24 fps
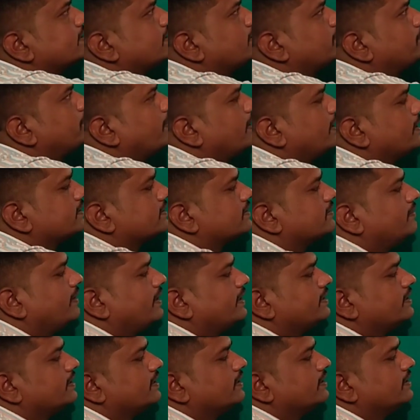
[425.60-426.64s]
replaced
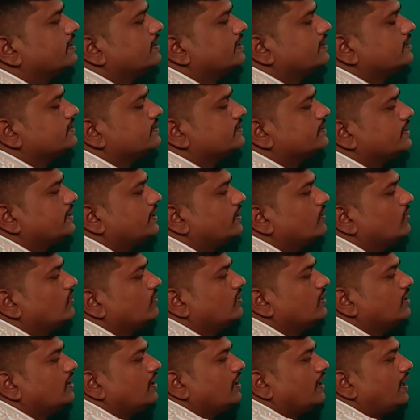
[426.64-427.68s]
by the
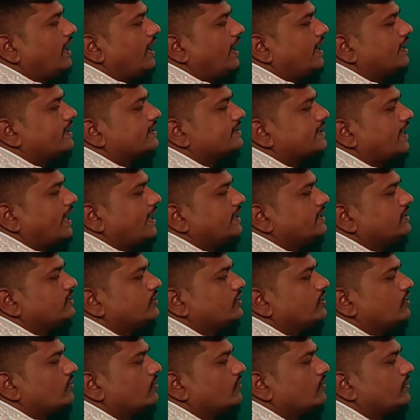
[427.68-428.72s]
0, and sine
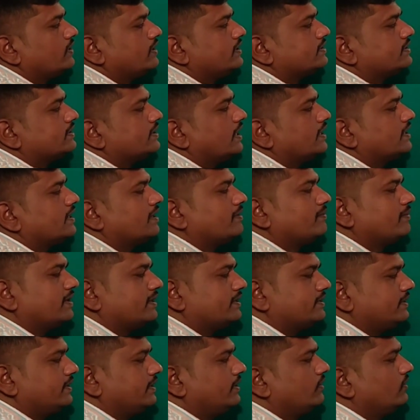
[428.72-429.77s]
0 is nothing
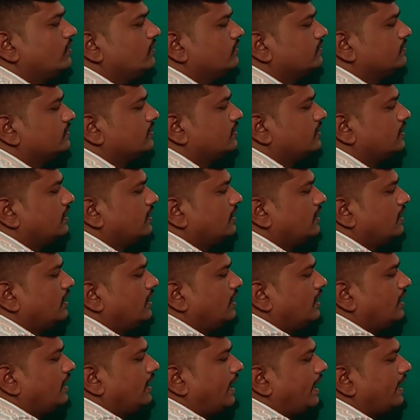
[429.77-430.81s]
but 0.
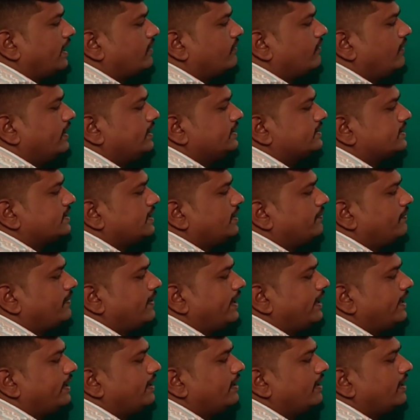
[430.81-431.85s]
Likewise, if
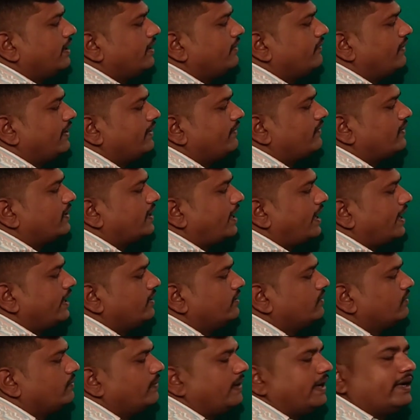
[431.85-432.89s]
I
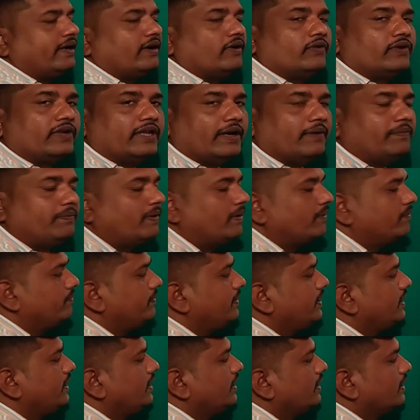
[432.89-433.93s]
try to find out f of
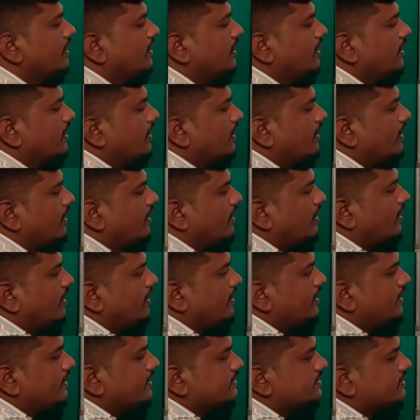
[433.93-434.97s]
b,
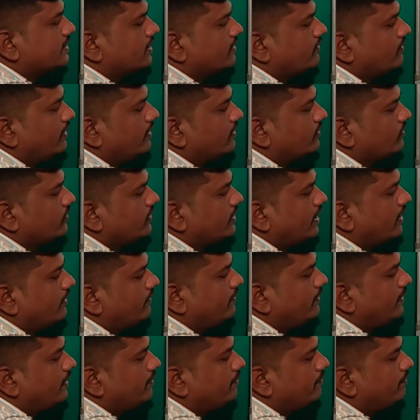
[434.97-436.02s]
it is equal to
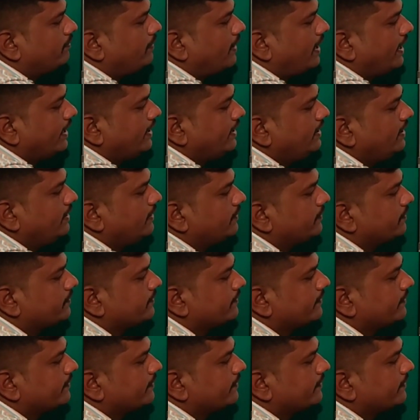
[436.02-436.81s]
f of pi.